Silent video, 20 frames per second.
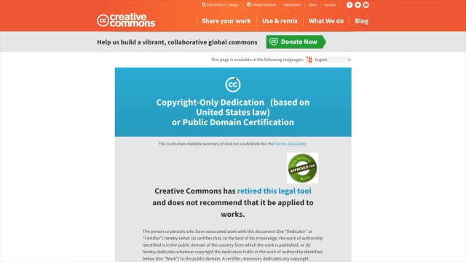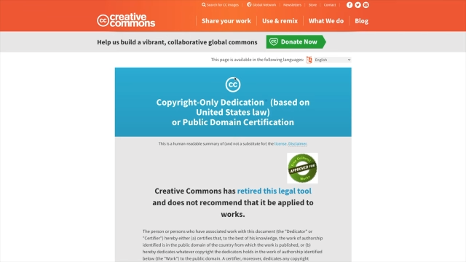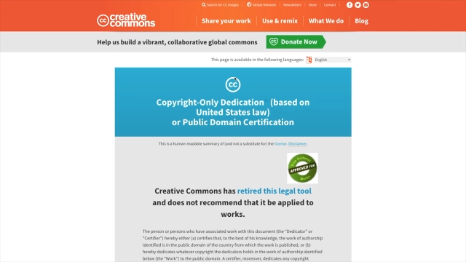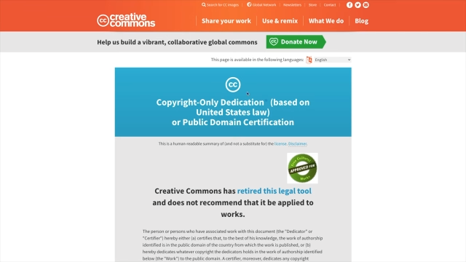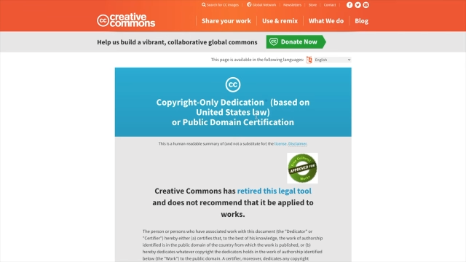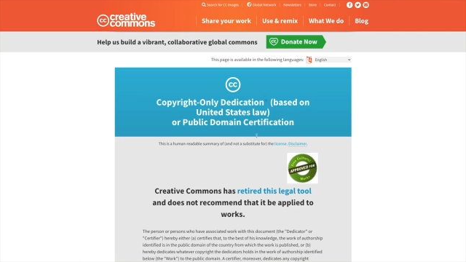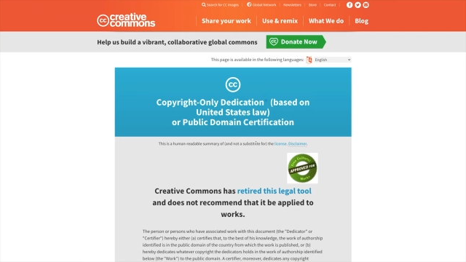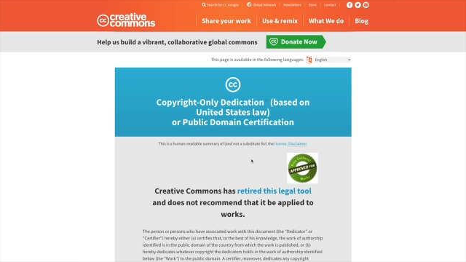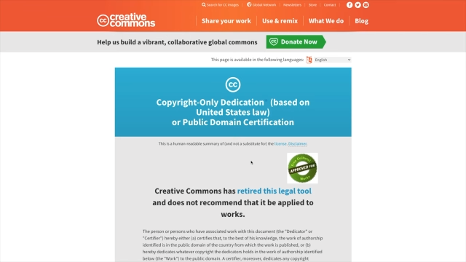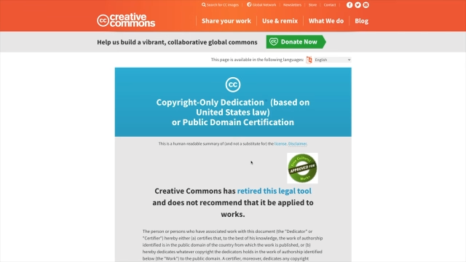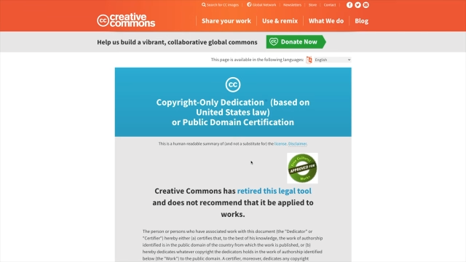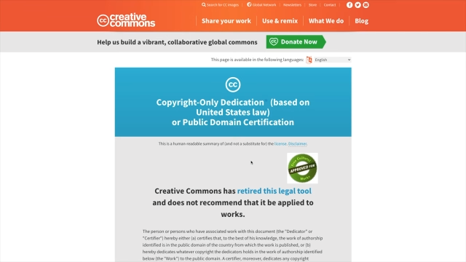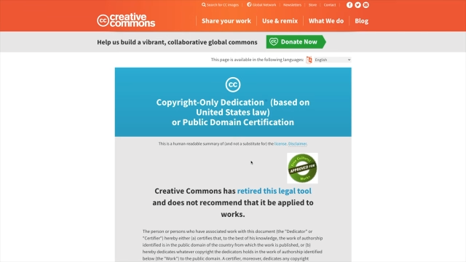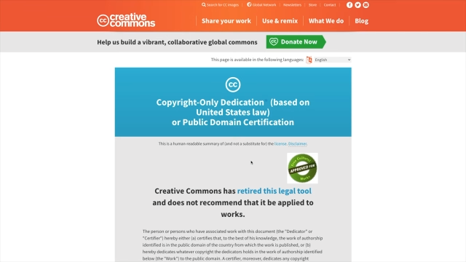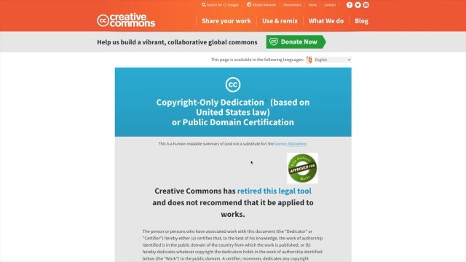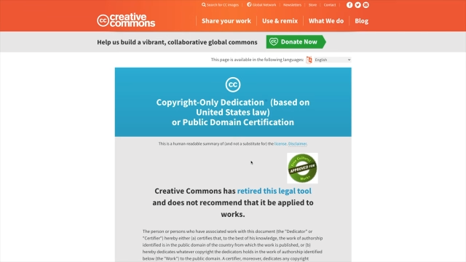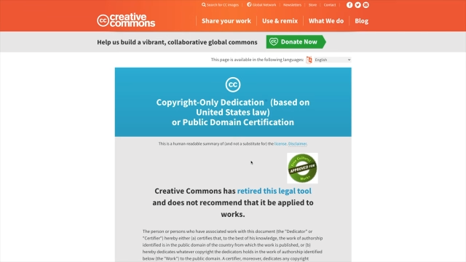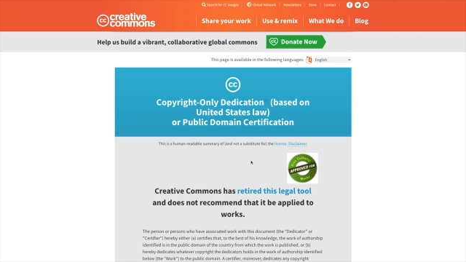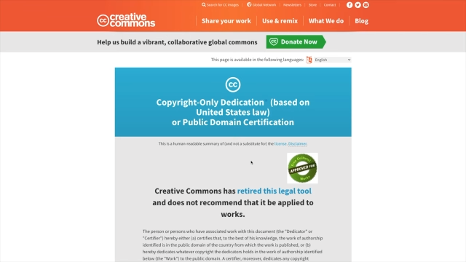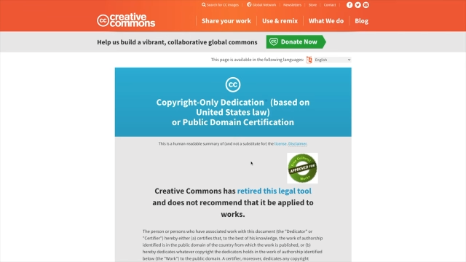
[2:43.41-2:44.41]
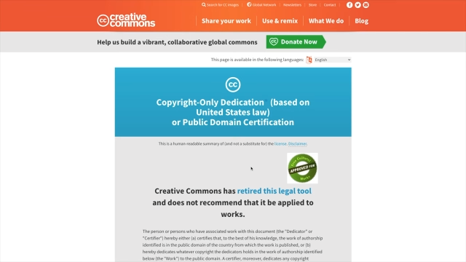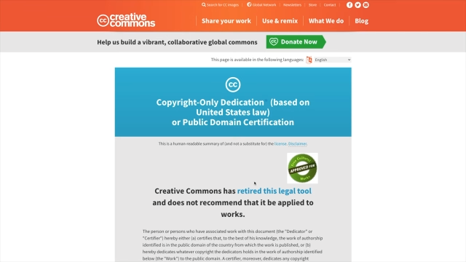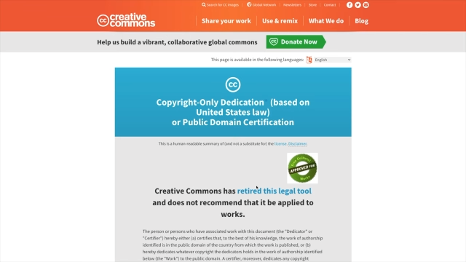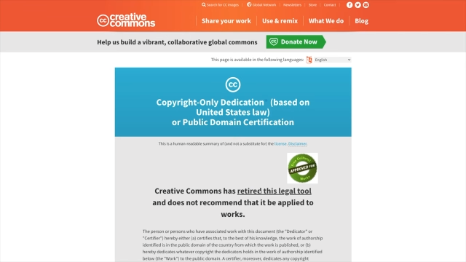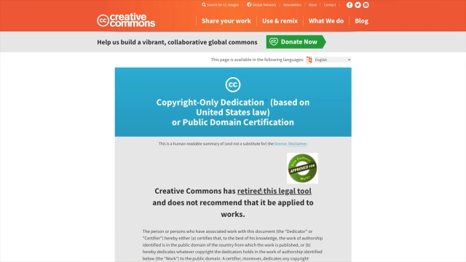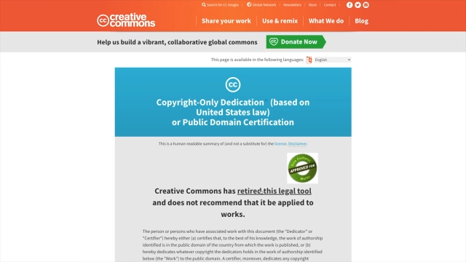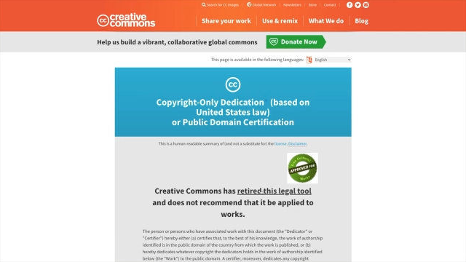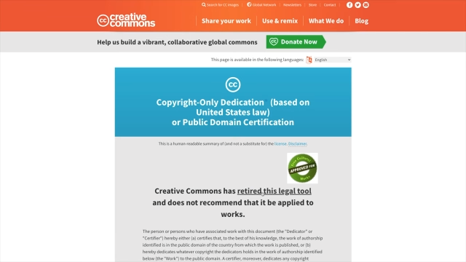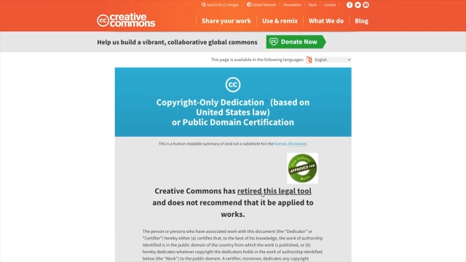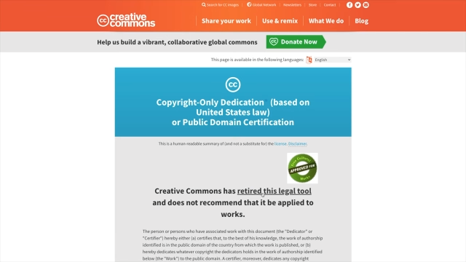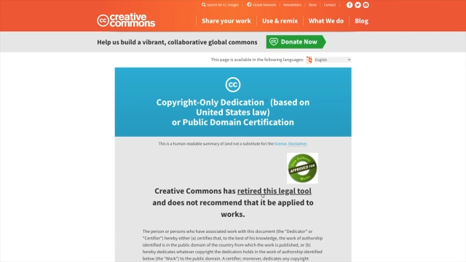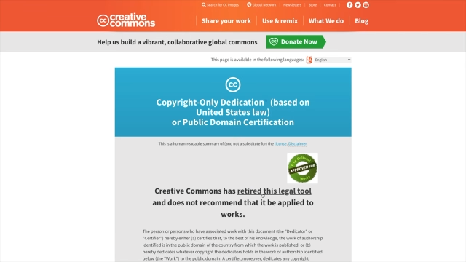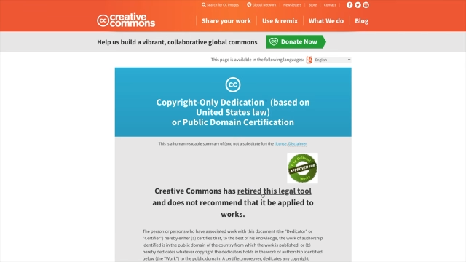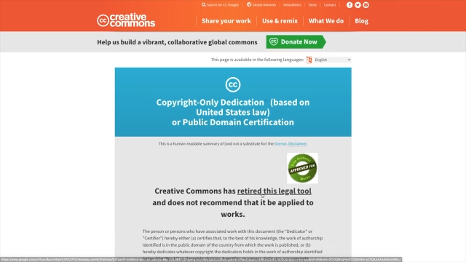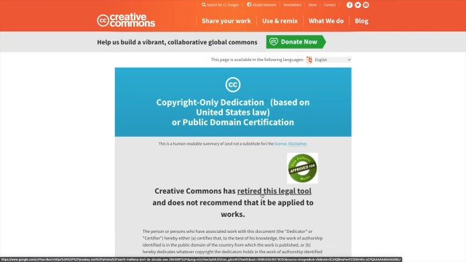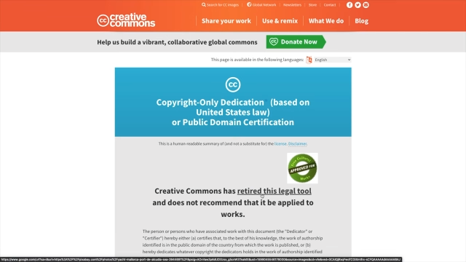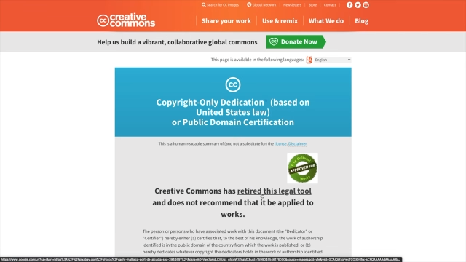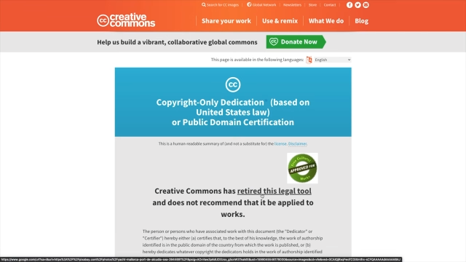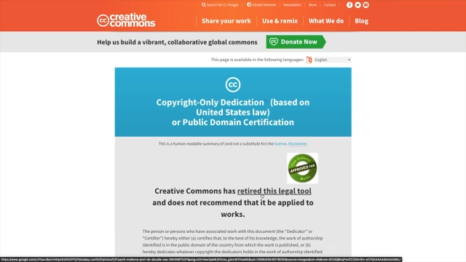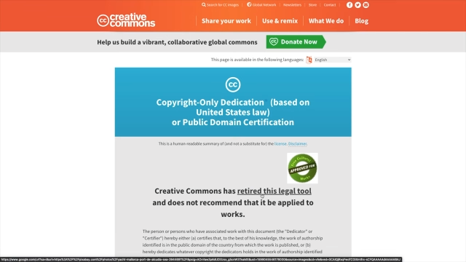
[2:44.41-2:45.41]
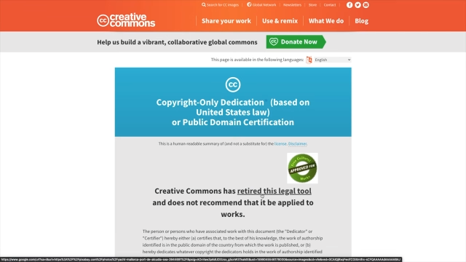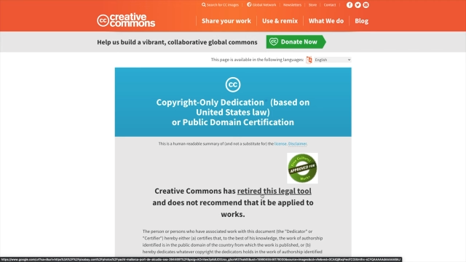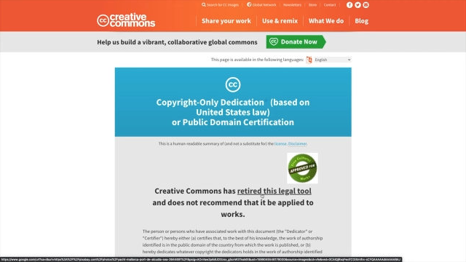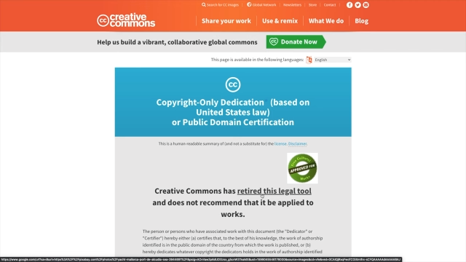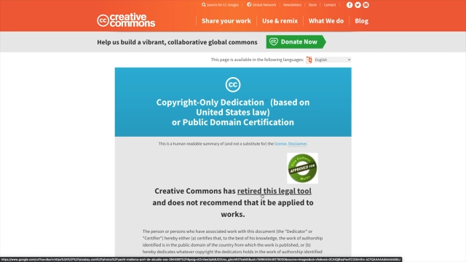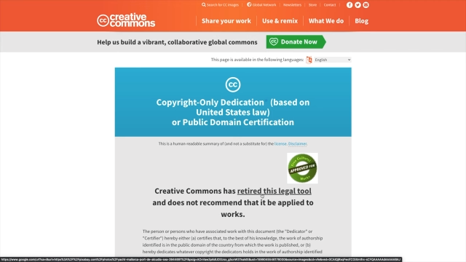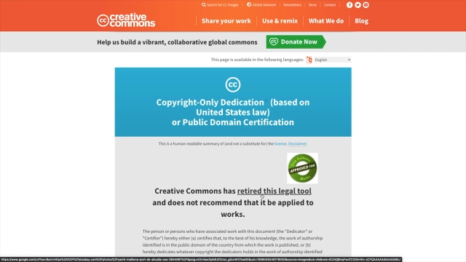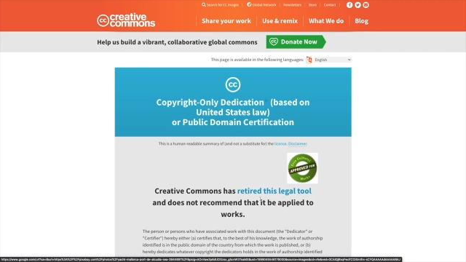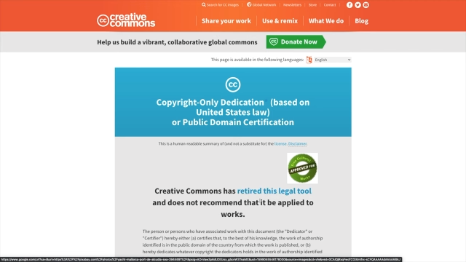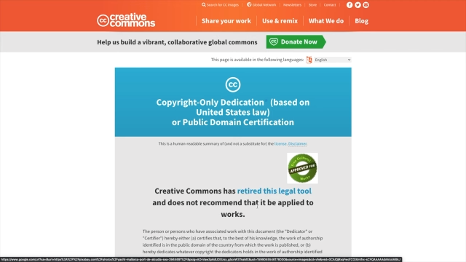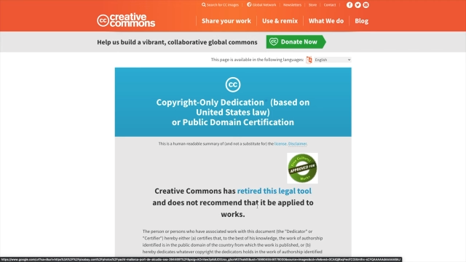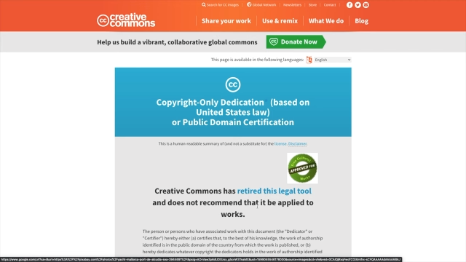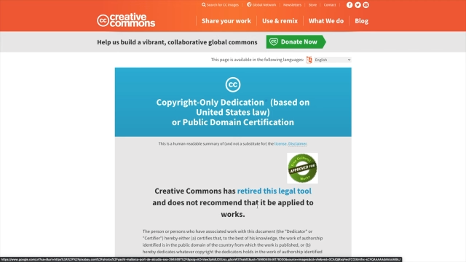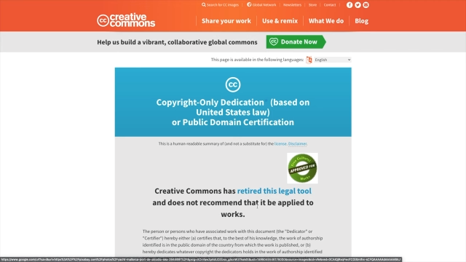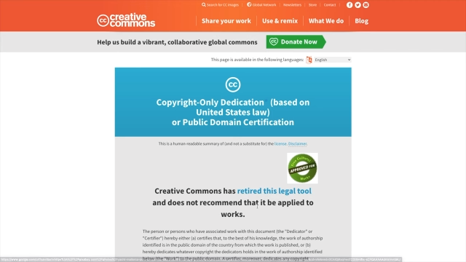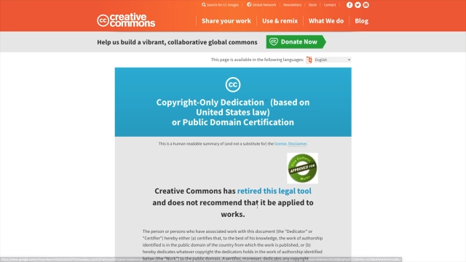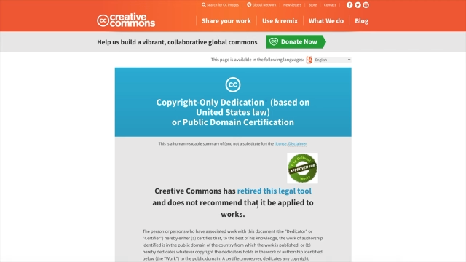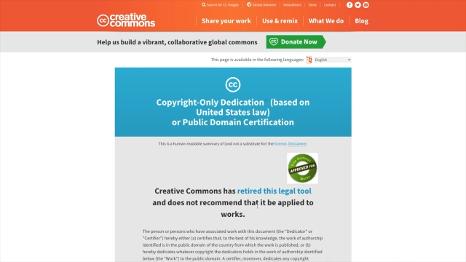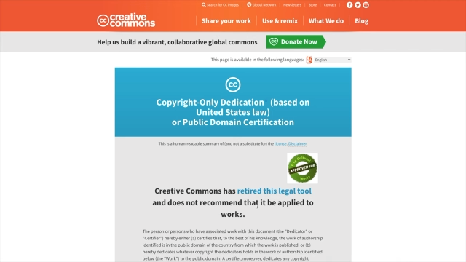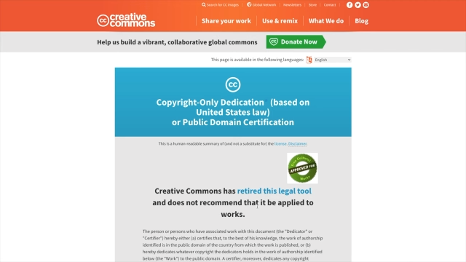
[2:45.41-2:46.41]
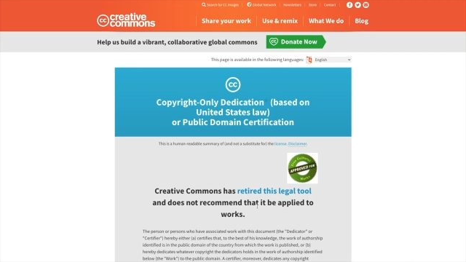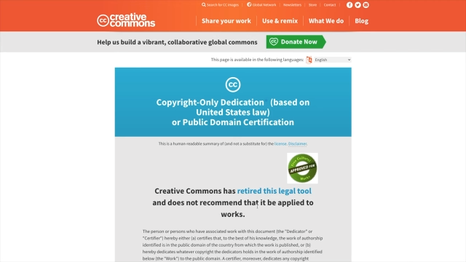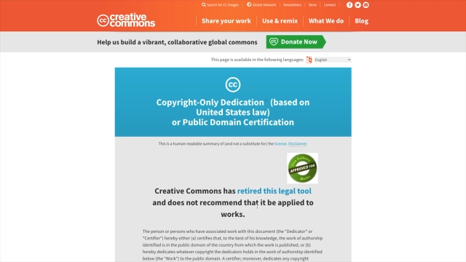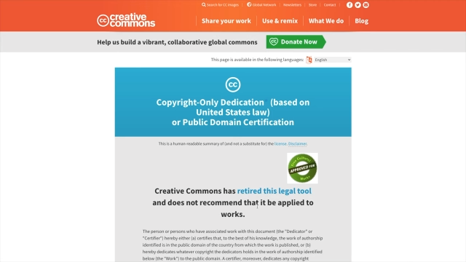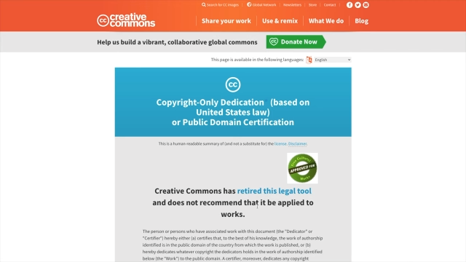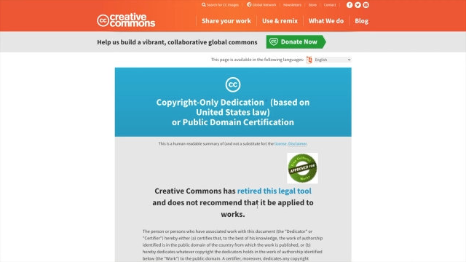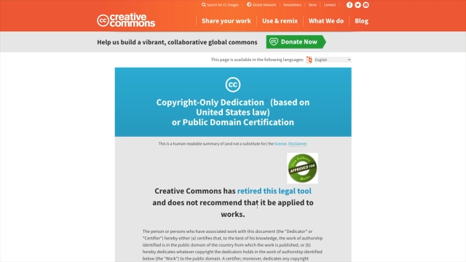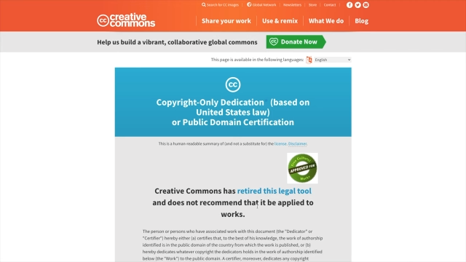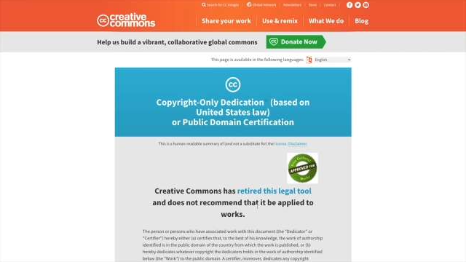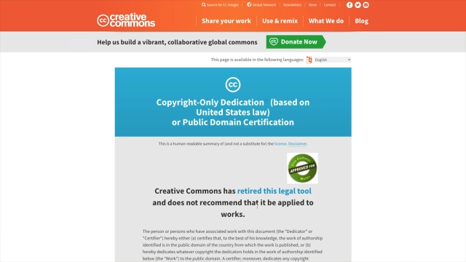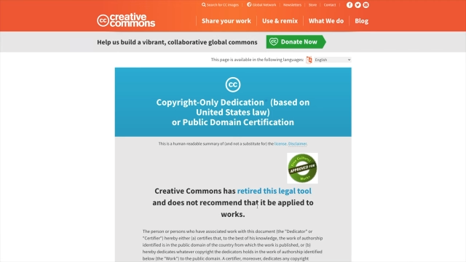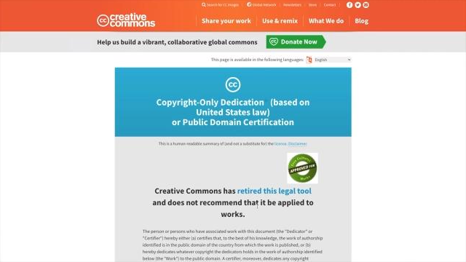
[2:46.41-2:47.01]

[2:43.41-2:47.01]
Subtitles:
Nobody's mouth can be seen.